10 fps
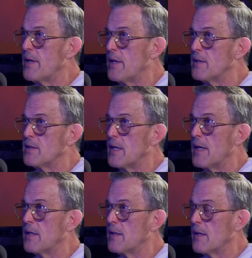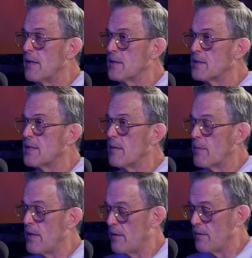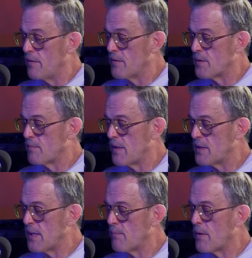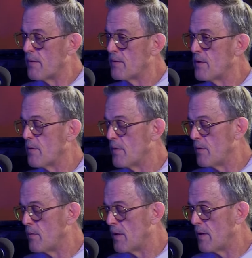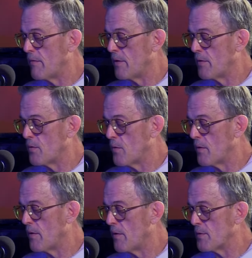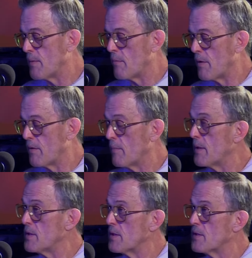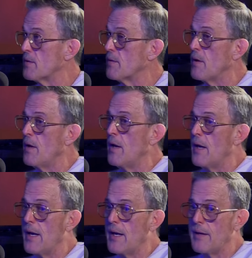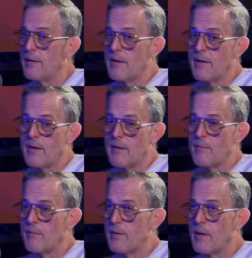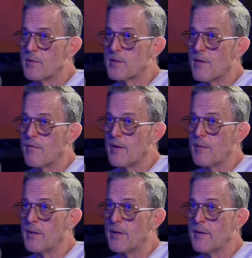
kids and a stepkid. There's my stepbrother, Tony, who I love and adore. There's my brother and my sister. And that was our family.